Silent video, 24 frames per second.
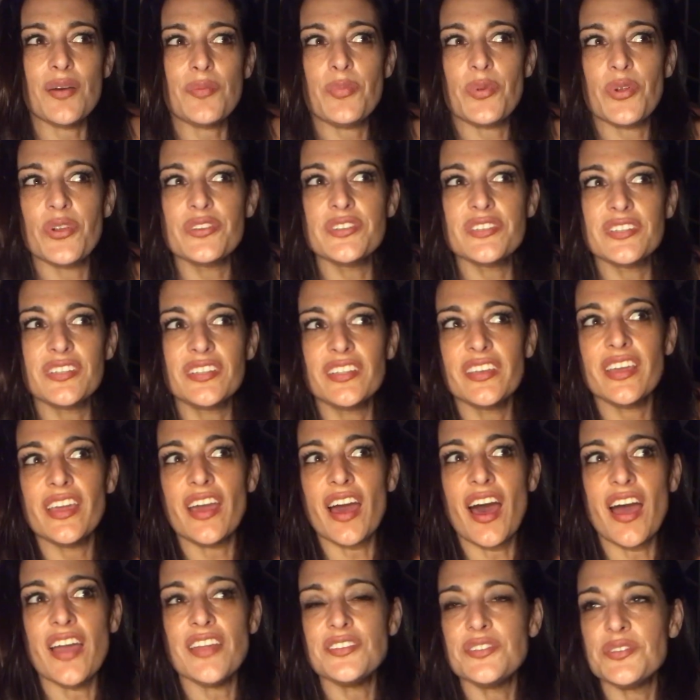personally,
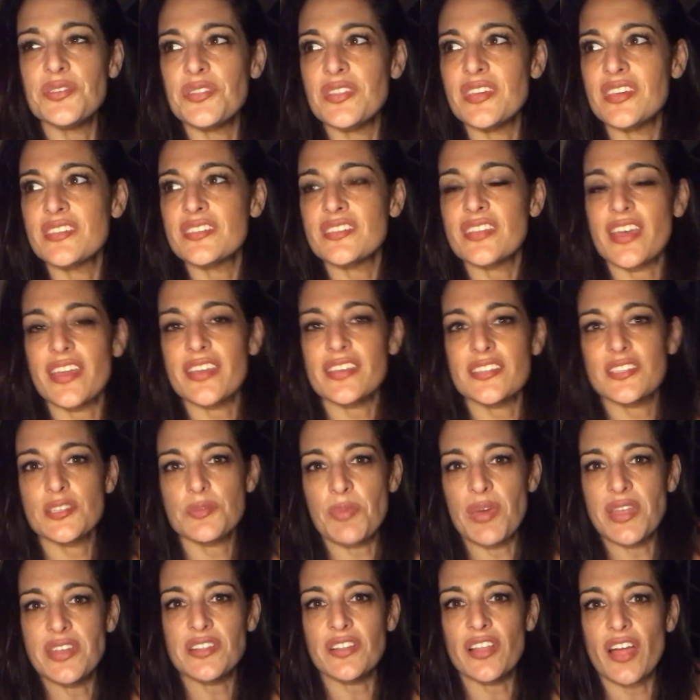I do things like
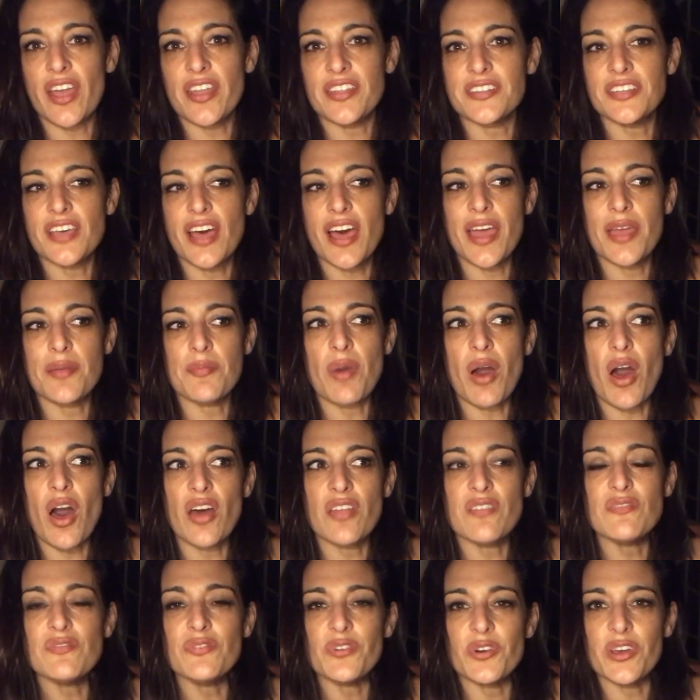spend a lot of time
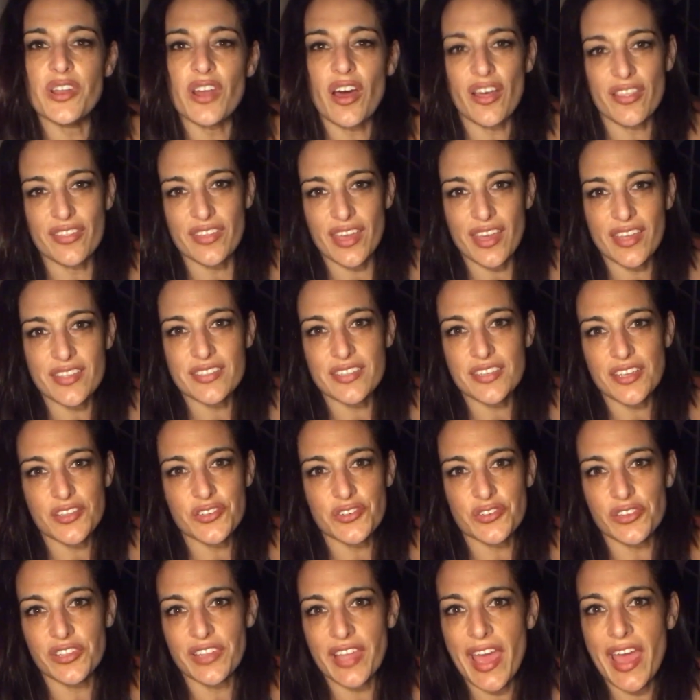on foot on the
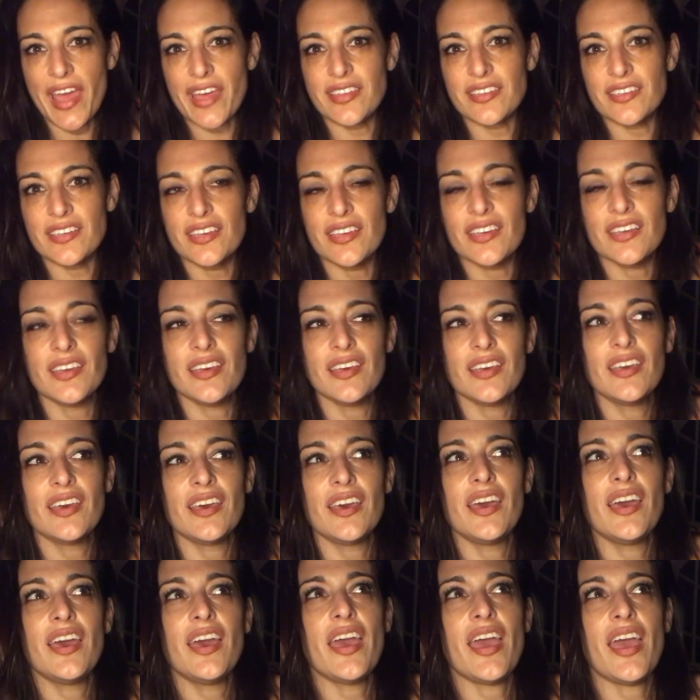ancestral land.
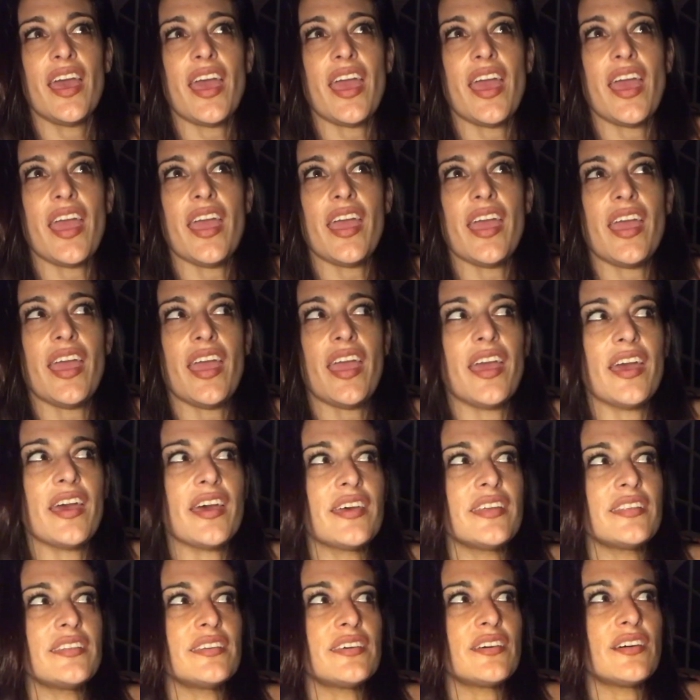
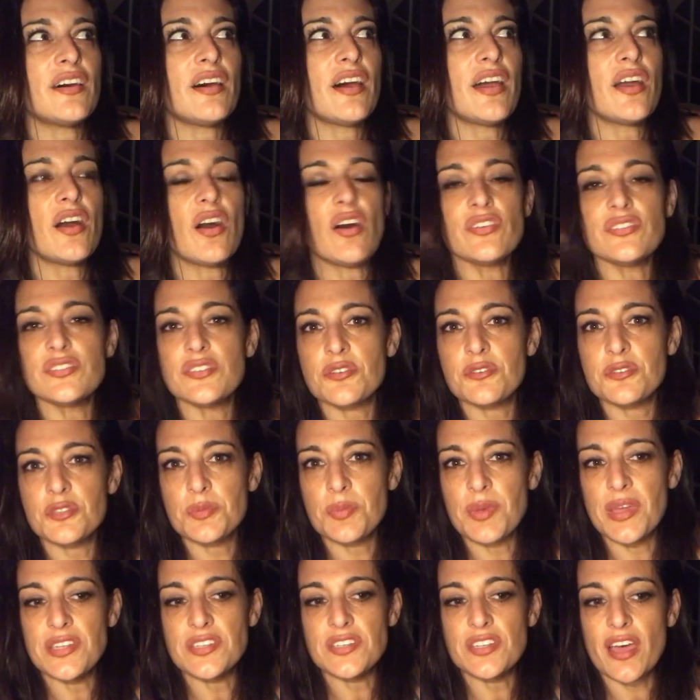And I also
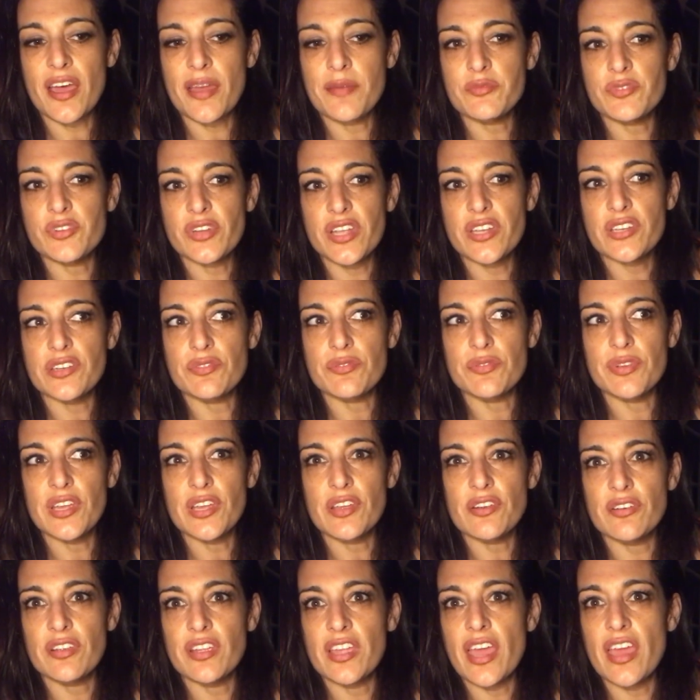spend time trying to
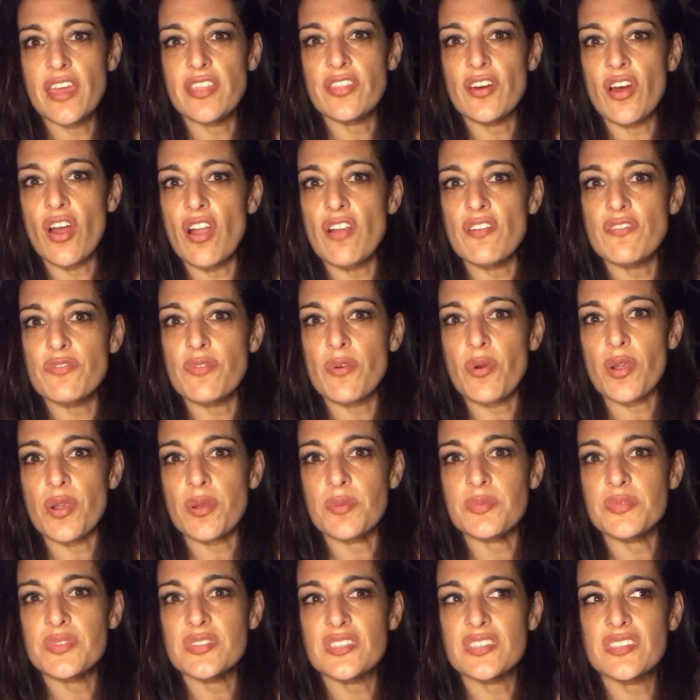recreate the art
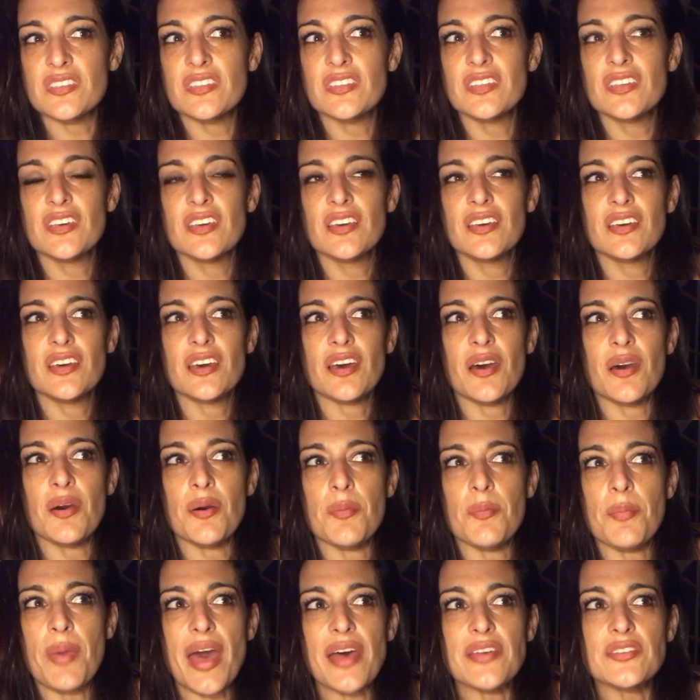forms
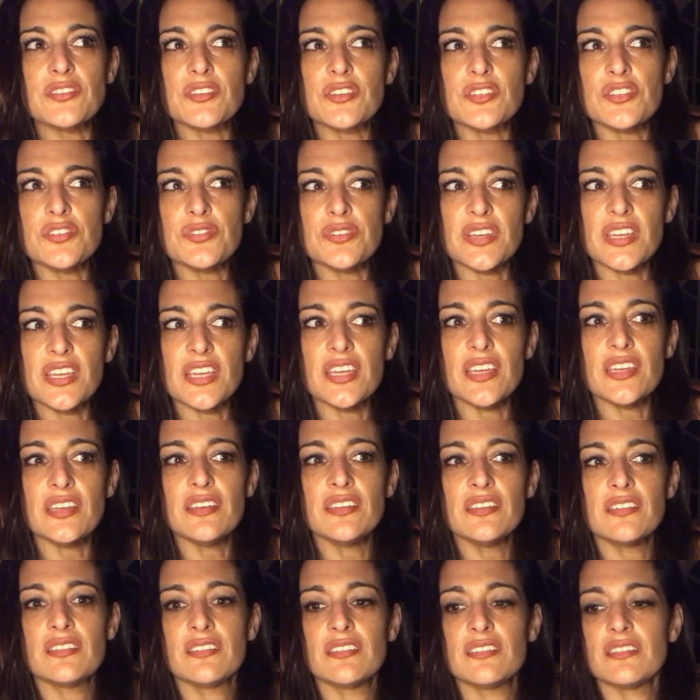um, basketry,
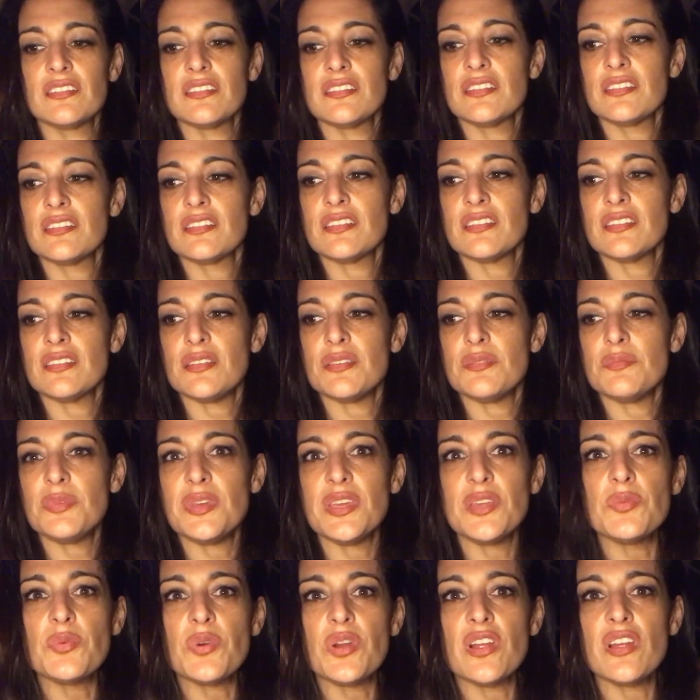
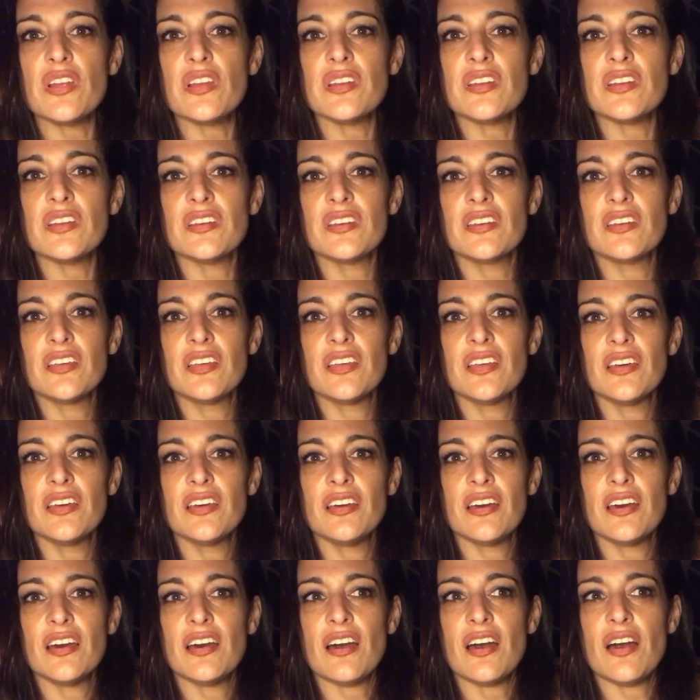beadwork.
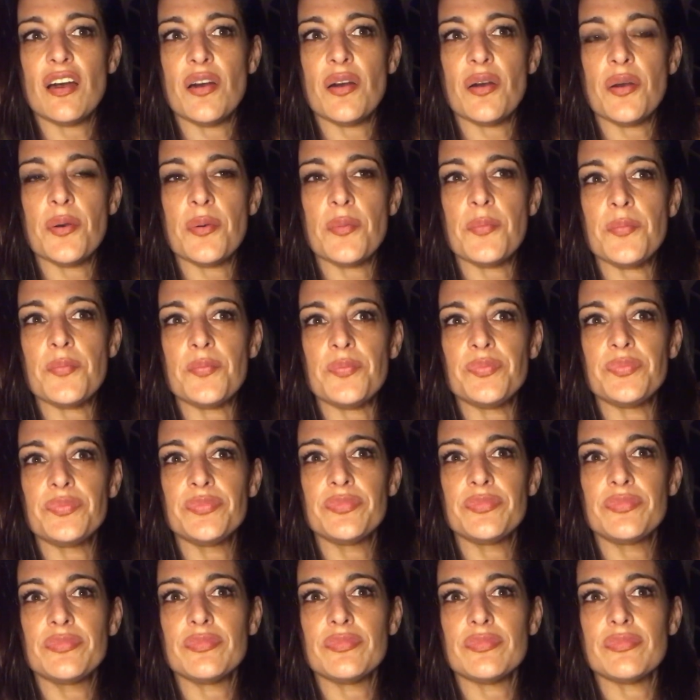Um,
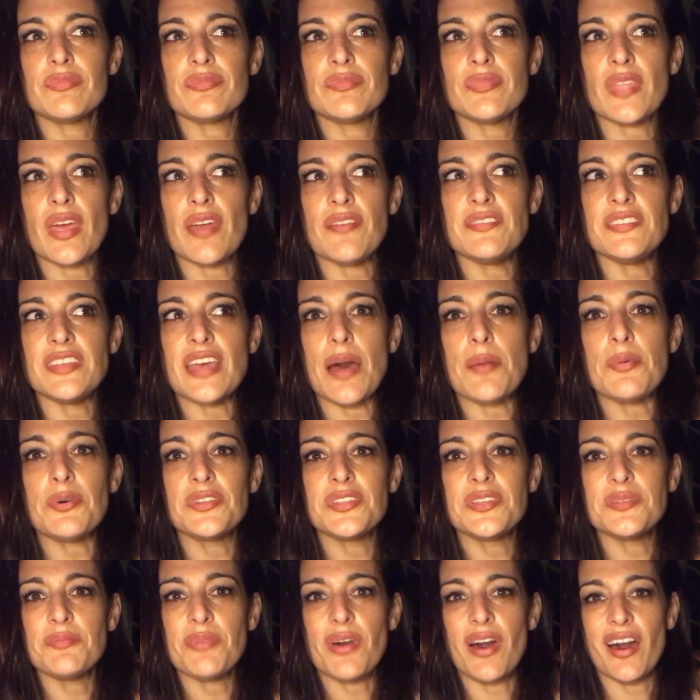I've
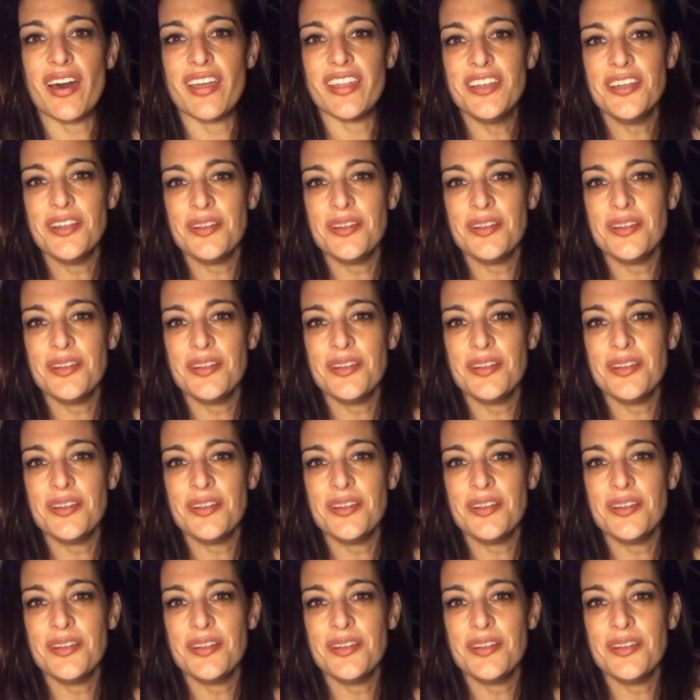dabbled in pot